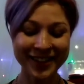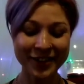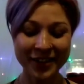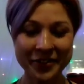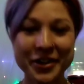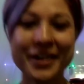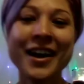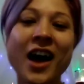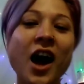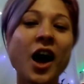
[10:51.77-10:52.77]
You'll love her.
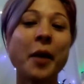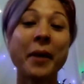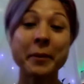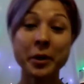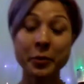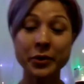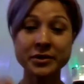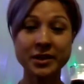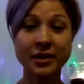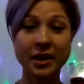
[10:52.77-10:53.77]
I'm going to
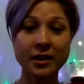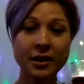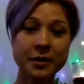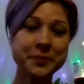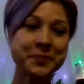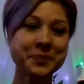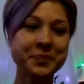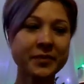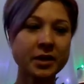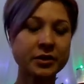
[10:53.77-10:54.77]
post a link
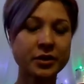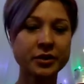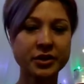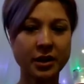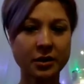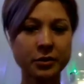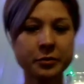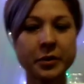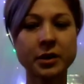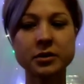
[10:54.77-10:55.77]
to her
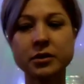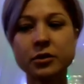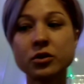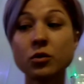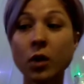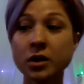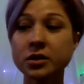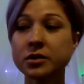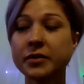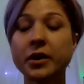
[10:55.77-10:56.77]
channel because you should watch
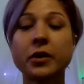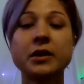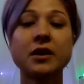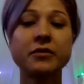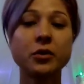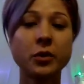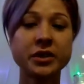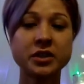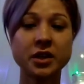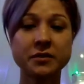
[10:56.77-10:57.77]
this video. I love the way
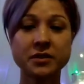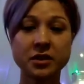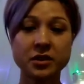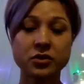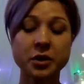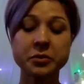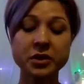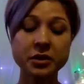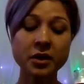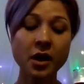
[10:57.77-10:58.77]
she gives the
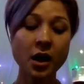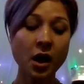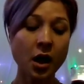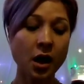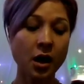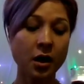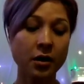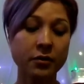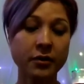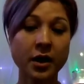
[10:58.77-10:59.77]
description
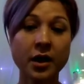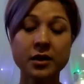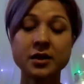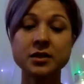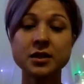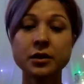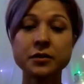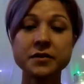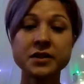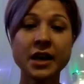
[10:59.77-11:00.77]
of the
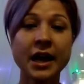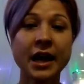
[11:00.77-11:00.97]
sylphs